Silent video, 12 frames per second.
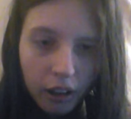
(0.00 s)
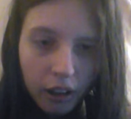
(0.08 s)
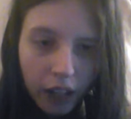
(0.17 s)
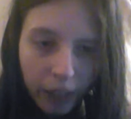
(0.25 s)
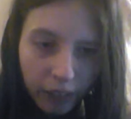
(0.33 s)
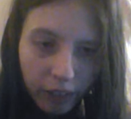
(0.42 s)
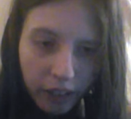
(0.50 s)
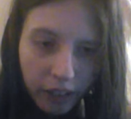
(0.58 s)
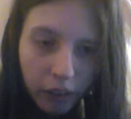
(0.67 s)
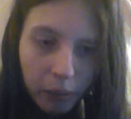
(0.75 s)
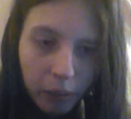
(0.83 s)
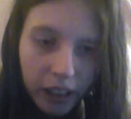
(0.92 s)
I read
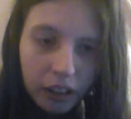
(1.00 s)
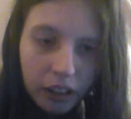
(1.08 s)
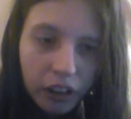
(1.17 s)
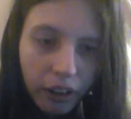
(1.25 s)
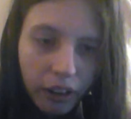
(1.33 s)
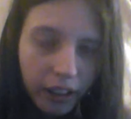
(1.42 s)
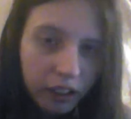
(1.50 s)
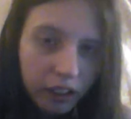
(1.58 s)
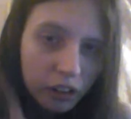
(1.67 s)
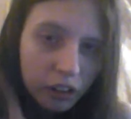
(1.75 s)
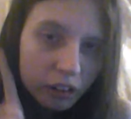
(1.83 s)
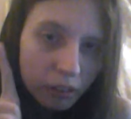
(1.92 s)
the page that
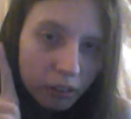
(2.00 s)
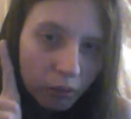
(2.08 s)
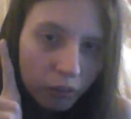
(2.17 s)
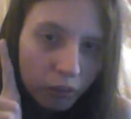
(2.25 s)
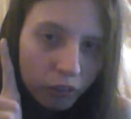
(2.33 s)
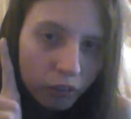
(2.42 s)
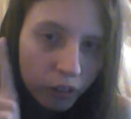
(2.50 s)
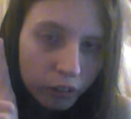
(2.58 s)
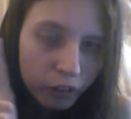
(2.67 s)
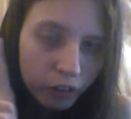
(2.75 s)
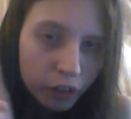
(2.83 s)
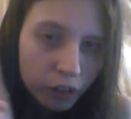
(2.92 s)
is ver-
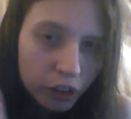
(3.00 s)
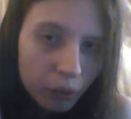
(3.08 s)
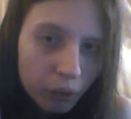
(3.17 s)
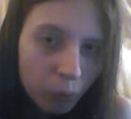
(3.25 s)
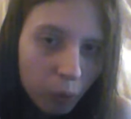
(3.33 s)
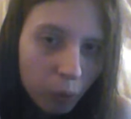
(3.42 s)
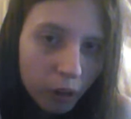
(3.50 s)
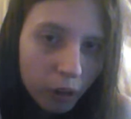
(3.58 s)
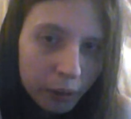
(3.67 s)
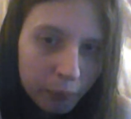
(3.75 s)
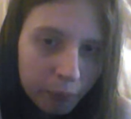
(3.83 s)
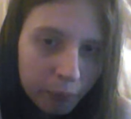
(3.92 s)
version
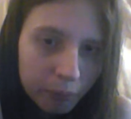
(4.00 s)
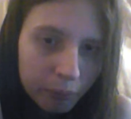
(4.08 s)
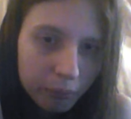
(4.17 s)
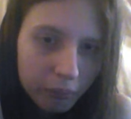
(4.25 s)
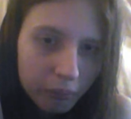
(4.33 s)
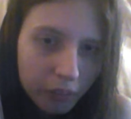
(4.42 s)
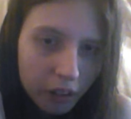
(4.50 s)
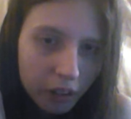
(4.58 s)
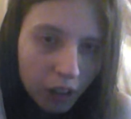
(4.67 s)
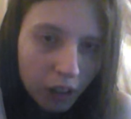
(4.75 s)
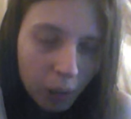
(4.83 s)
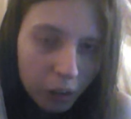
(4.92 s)
1.
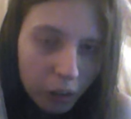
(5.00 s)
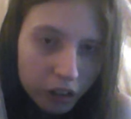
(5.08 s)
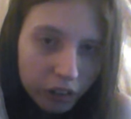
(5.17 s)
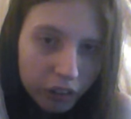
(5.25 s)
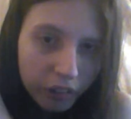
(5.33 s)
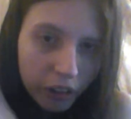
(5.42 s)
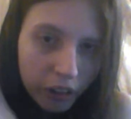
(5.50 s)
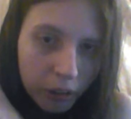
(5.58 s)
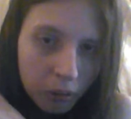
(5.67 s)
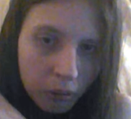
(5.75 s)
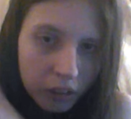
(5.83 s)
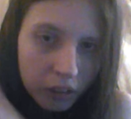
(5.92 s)
I watched the
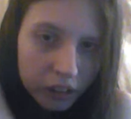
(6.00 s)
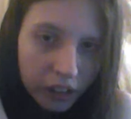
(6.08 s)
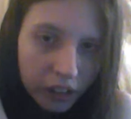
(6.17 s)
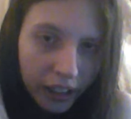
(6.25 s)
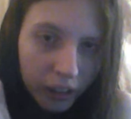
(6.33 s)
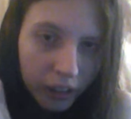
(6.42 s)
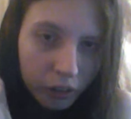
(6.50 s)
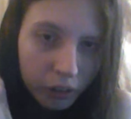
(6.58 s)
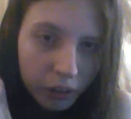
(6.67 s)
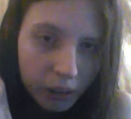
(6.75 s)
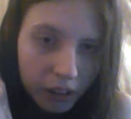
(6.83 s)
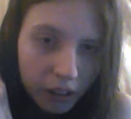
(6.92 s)
video and said how to
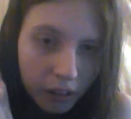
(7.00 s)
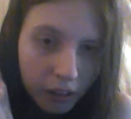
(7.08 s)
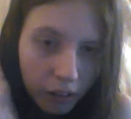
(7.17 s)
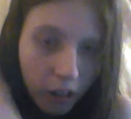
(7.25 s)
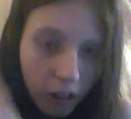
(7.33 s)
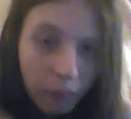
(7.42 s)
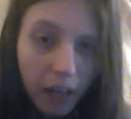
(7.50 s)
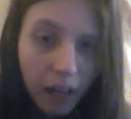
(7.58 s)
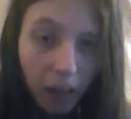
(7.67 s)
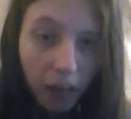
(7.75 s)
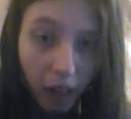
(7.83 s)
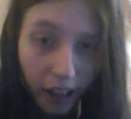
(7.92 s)
do it on
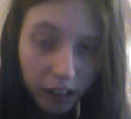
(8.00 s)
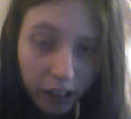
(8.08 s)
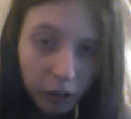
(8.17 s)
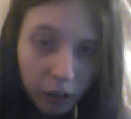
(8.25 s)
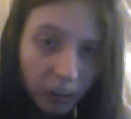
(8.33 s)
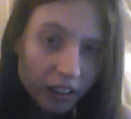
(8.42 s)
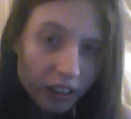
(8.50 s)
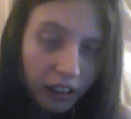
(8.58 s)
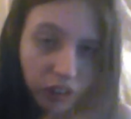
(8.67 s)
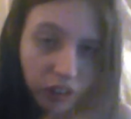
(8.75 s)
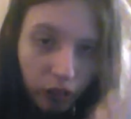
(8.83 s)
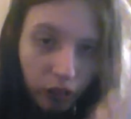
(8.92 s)
how I do it. That
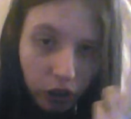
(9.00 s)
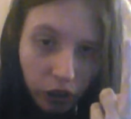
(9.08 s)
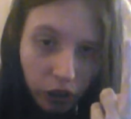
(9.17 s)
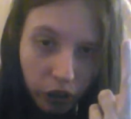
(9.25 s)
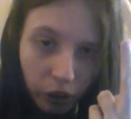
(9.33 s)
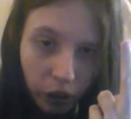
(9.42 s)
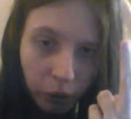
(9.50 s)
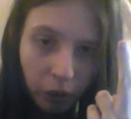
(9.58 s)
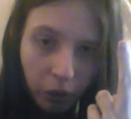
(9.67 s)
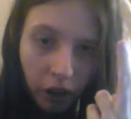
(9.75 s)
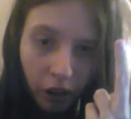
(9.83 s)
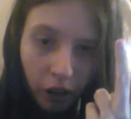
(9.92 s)
is version 2.
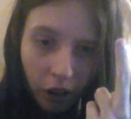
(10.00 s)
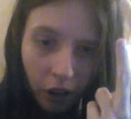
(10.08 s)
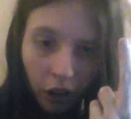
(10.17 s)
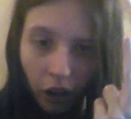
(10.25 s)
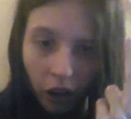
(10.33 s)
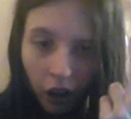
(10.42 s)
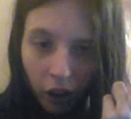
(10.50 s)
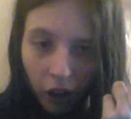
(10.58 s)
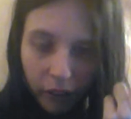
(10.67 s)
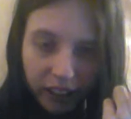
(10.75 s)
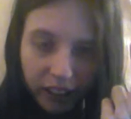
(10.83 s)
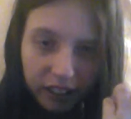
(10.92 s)
And
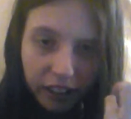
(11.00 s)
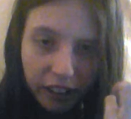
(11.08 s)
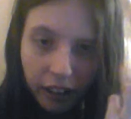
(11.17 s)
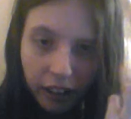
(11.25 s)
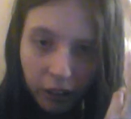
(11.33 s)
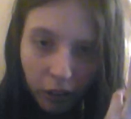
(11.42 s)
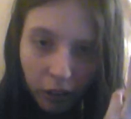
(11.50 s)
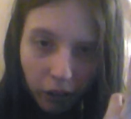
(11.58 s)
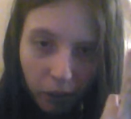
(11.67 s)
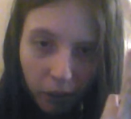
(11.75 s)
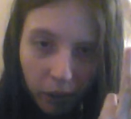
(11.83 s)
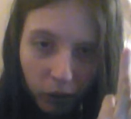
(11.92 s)
then it said
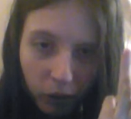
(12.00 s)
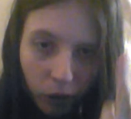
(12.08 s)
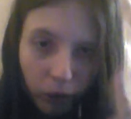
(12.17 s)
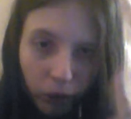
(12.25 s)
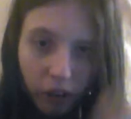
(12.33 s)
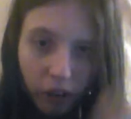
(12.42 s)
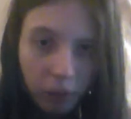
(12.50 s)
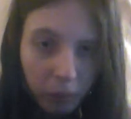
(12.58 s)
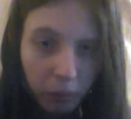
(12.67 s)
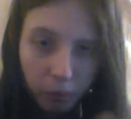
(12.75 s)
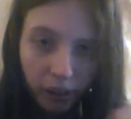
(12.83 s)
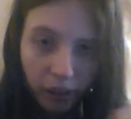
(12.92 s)
Malkuth can be
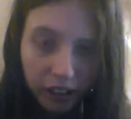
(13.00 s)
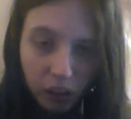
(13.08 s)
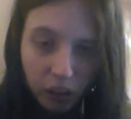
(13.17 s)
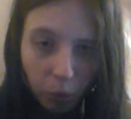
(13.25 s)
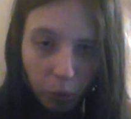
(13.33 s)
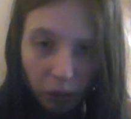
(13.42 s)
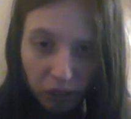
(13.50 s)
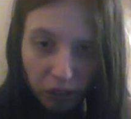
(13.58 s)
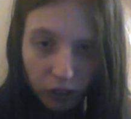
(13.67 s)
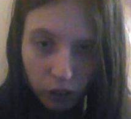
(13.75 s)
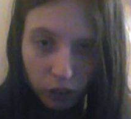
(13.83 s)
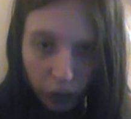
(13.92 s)
replaced
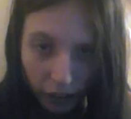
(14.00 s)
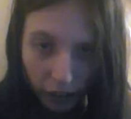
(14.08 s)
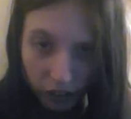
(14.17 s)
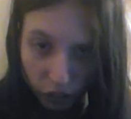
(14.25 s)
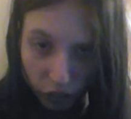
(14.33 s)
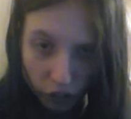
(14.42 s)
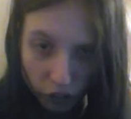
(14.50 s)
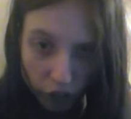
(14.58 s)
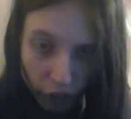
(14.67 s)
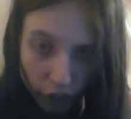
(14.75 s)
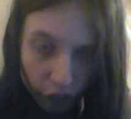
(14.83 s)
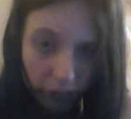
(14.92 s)
whatever, so that is
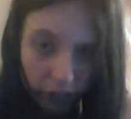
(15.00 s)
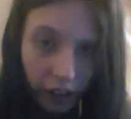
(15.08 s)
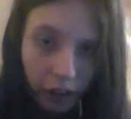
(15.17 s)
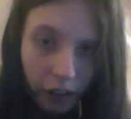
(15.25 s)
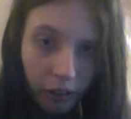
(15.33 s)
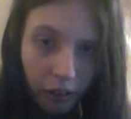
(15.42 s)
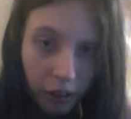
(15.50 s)
version 3.